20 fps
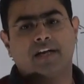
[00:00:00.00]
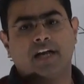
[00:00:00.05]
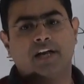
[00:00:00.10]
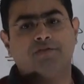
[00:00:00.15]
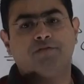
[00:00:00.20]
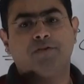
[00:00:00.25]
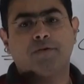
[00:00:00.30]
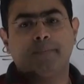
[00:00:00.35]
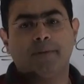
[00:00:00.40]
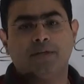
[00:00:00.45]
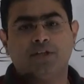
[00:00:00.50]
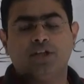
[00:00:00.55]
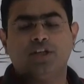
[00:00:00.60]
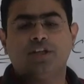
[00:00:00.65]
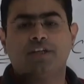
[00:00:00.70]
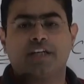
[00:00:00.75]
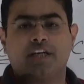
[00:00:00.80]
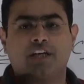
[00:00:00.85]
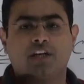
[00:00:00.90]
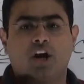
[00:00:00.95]

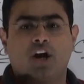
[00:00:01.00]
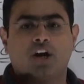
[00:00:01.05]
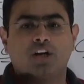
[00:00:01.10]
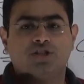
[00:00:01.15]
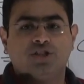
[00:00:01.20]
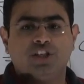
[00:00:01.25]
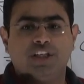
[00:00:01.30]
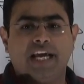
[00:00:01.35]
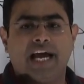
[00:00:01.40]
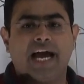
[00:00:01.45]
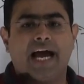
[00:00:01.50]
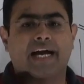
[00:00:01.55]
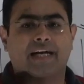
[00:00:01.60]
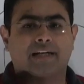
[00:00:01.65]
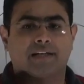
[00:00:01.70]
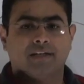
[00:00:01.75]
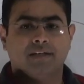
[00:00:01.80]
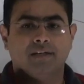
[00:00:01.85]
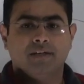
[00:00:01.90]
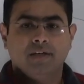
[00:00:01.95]
Information Technology Act,